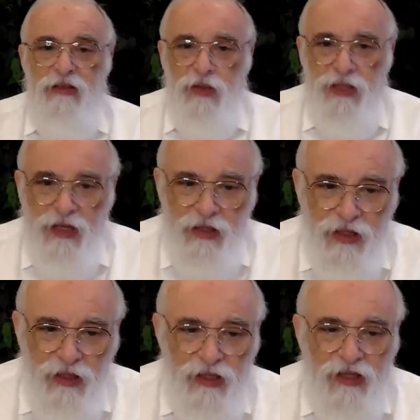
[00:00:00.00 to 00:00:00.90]
with the
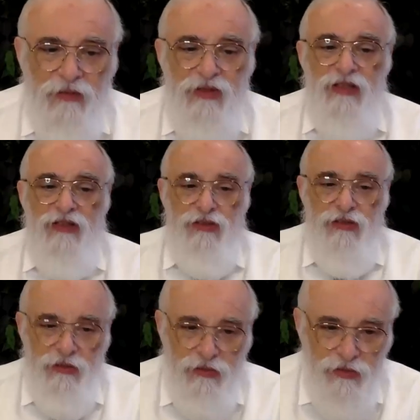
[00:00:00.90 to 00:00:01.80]
intellect comes to the
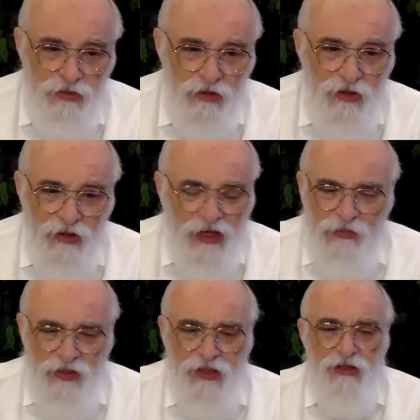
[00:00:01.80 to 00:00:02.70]
truth, it
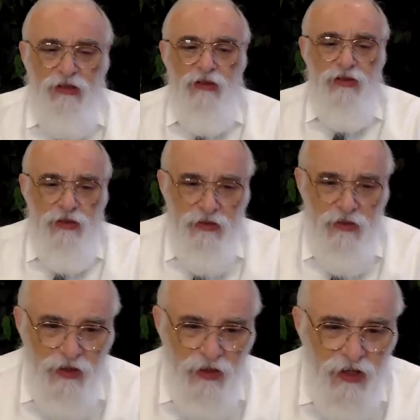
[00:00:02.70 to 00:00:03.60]
comes to the conclusion.
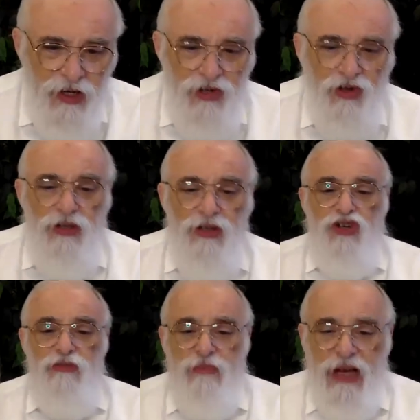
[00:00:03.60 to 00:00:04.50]

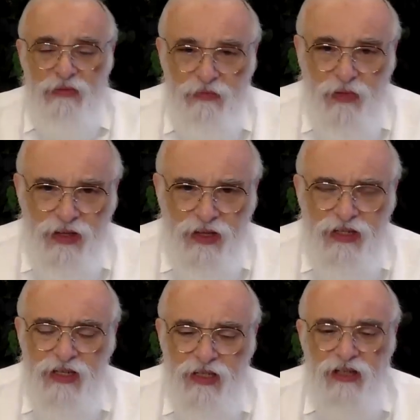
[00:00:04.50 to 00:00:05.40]
That
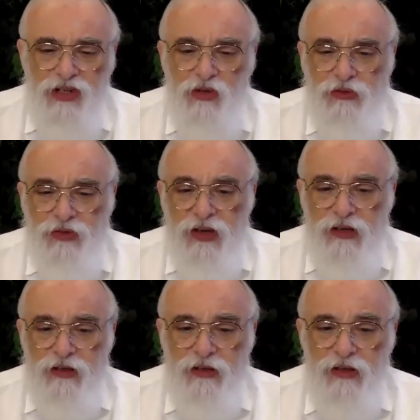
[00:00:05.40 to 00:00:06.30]
is instinctual
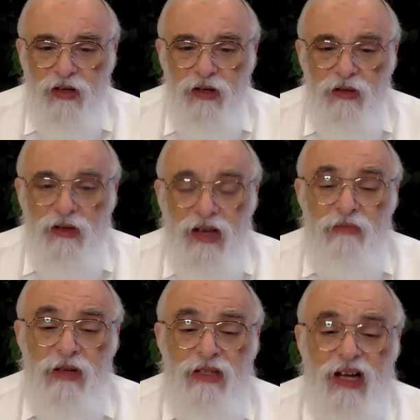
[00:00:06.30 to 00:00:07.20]
faith.
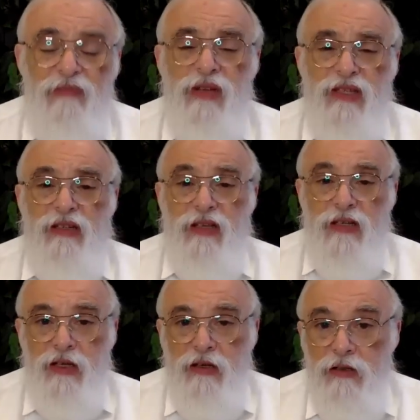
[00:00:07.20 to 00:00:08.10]

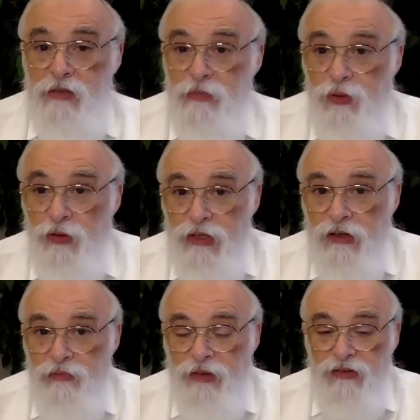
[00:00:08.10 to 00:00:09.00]
It's born
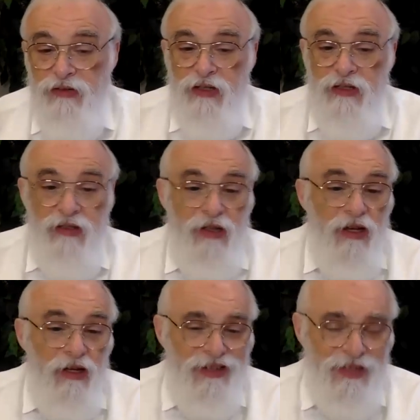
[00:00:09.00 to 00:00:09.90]
out by reason.
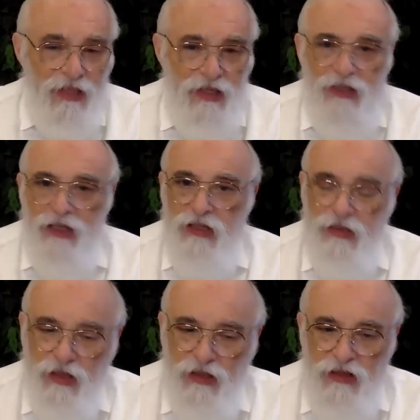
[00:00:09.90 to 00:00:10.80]
He sees there's a
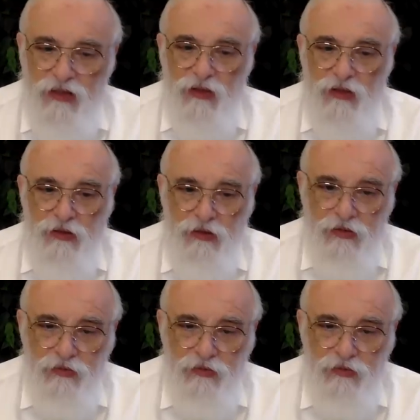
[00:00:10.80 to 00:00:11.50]
God in the world.